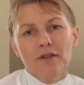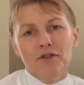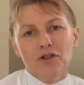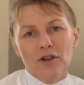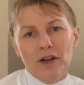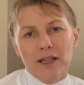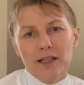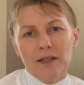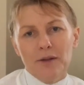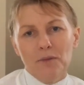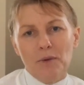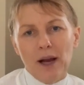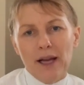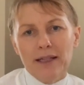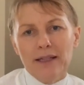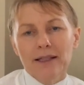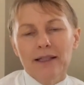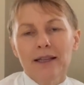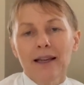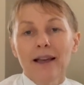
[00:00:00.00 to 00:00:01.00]
of Tracy
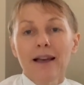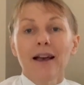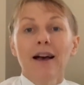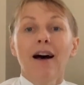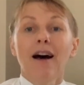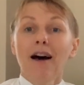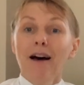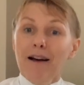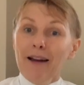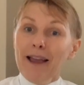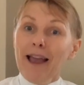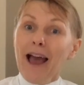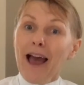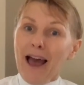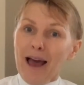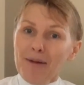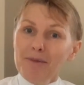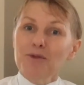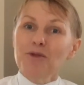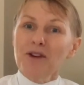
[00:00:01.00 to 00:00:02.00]
West. I
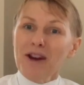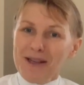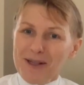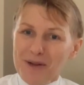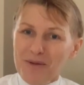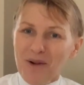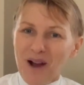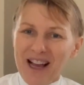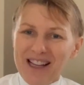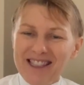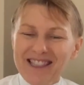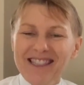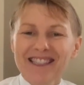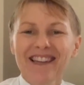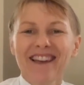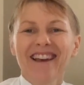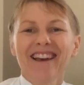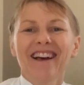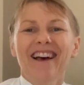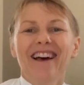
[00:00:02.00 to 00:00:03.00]
am Tracy West
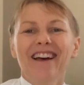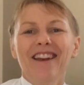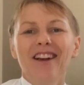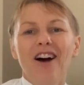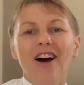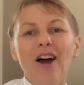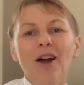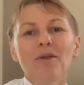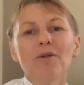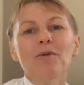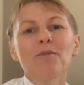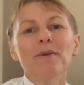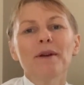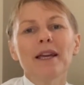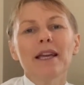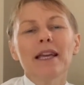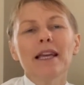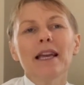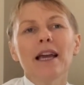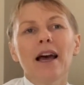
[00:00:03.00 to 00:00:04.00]
and I will
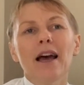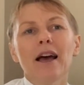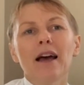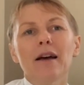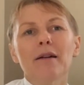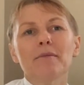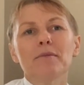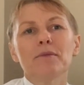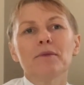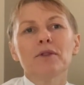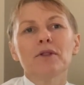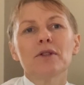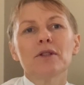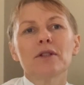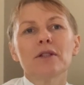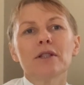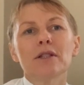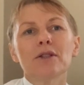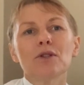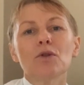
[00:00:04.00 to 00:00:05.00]
be
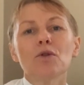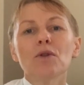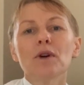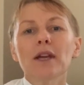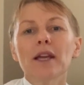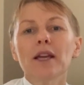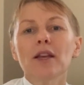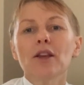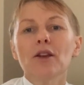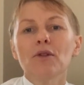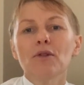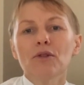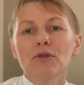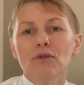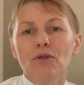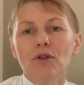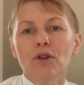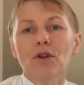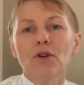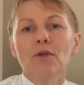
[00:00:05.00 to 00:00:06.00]
talking you
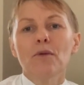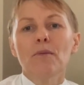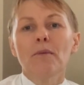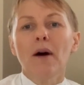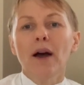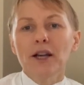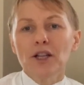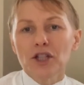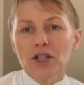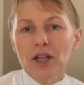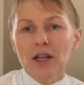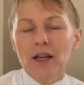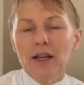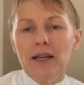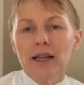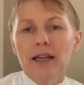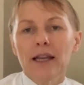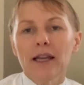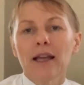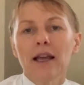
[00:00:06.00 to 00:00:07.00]
through my
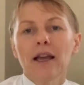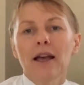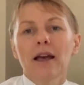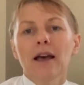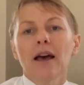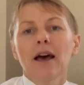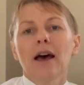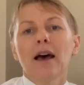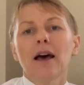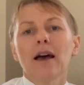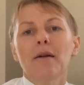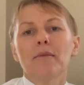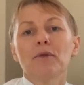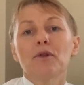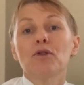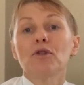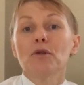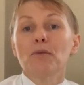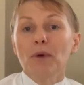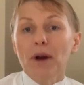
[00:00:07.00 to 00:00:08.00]
journey
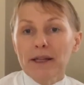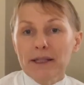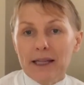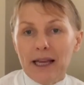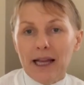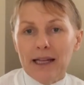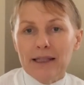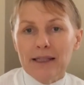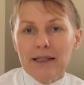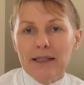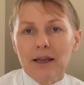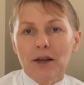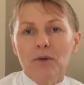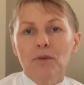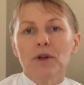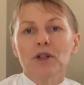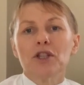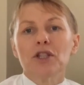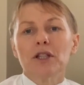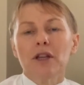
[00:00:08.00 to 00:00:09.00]
through breast cancer,
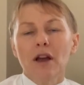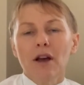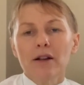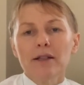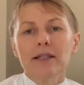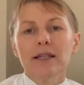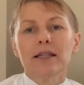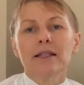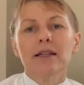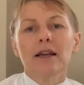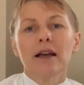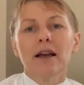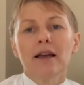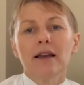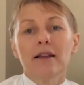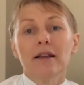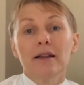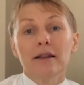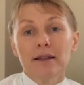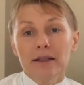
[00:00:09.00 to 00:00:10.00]
which started
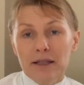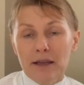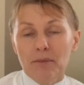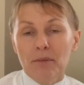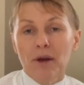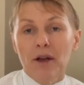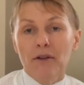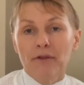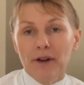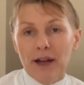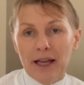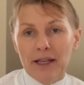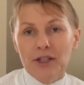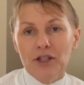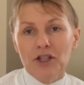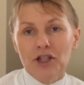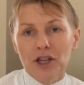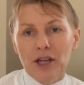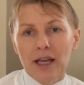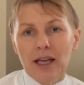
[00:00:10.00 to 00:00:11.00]
in the summer of
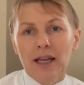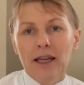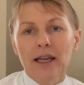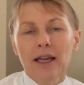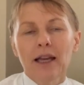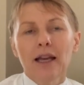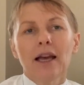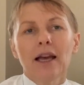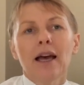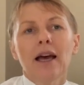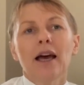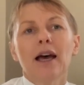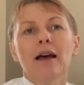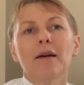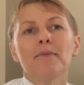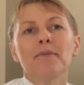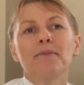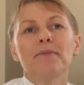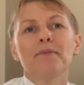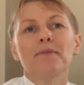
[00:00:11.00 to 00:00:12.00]
last year.
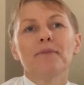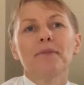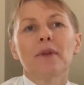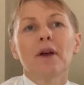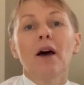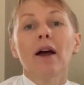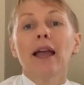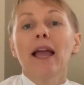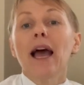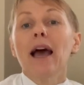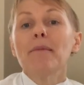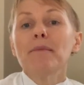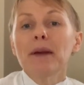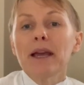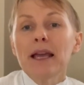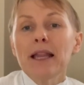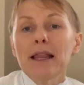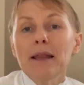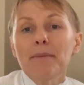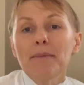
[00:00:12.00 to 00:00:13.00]
I am
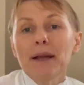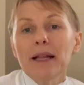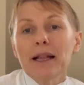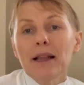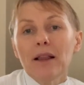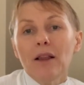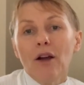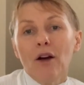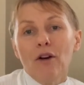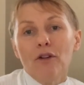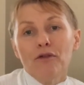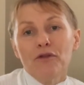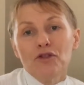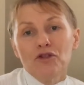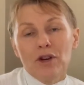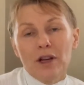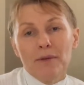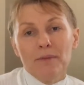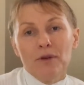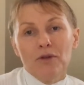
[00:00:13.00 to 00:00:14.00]
in the middle of
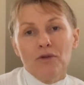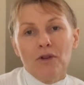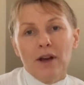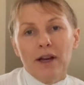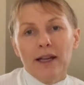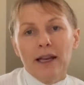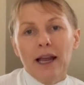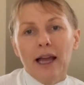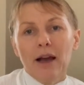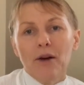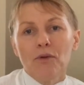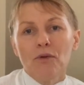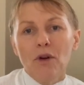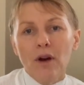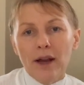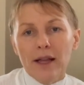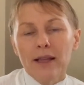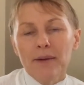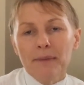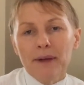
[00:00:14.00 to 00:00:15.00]
treatment right now,
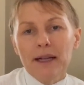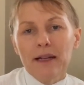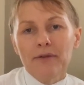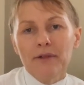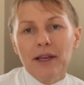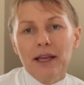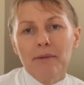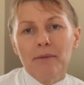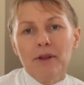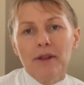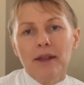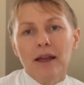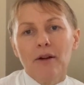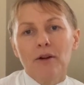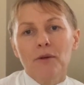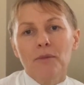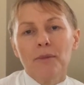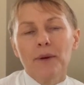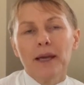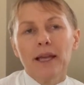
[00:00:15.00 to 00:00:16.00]
right in the middle of
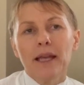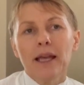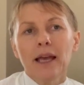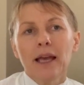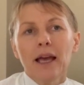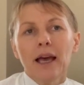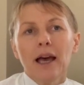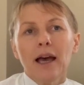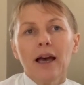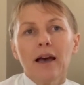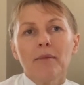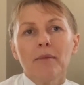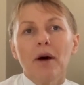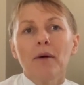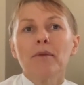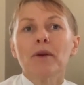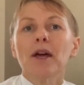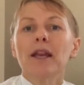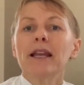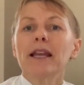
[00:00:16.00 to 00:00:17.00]
chemotherapy.
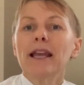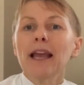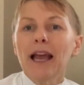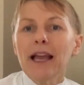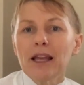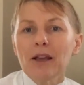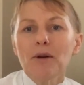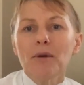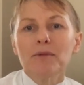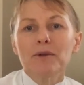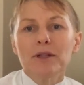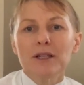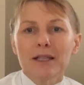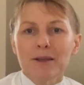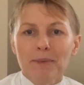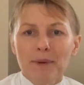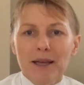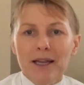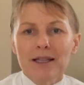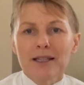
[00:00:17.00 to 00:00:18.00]
I'm going to get you up to
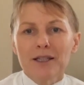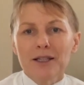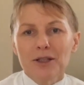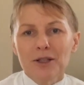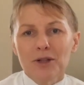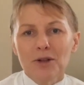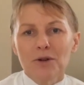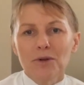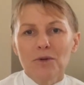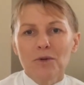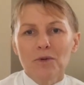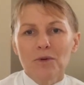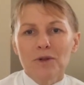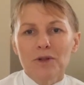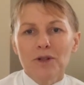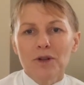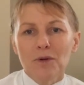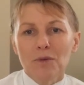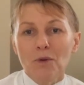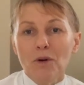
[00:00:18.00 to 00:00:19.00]
speed as to
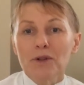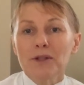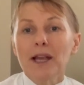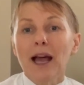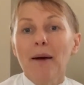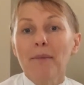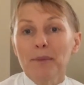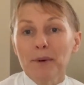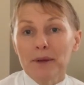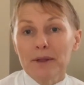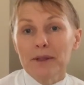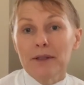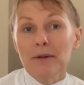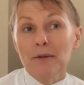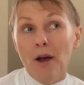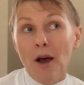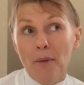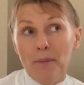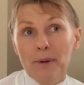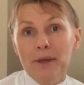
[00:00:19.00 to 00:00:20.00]
what's happened
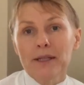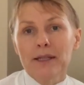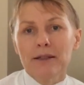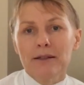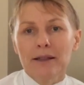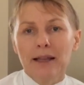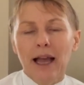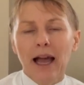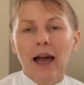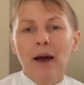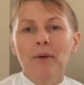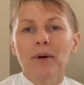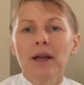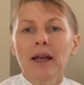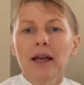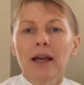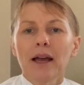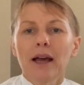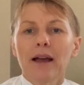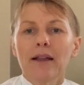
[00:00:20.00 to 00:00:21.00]
up until now,
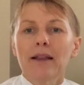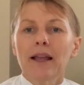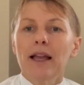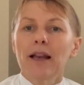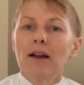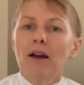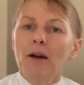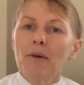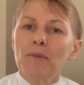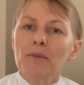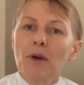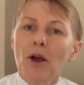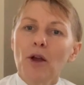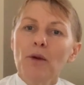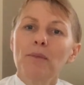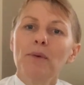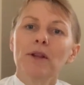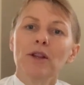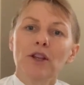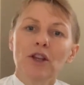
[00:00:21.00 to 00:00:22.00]
and then I'm
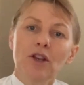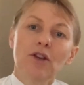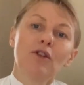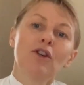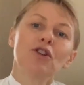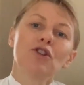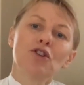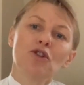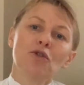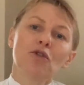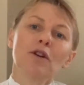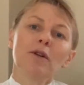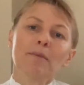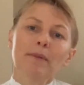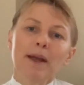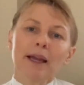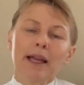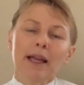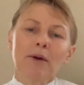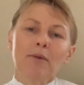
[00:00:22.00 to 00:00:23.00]
hoping that you can join
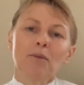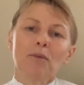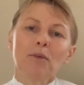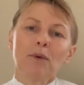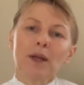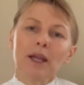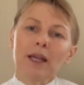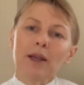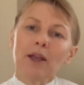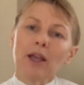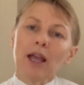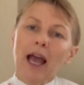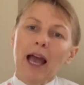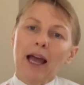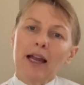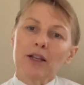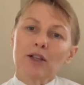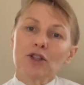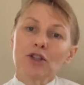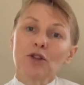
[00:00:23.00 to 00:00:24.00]
me and we
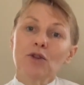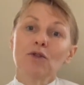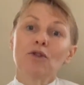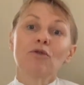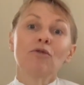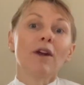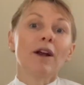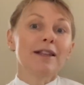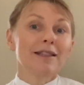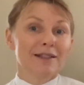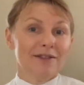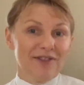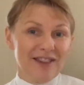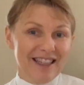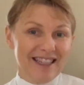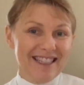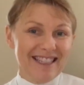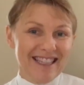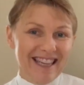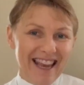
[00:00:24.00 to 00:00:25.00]
can do the rest of
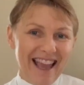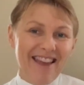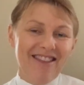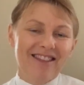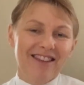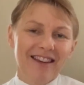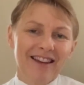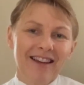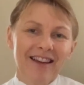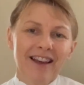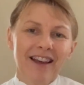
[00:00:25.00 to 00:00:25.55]
this together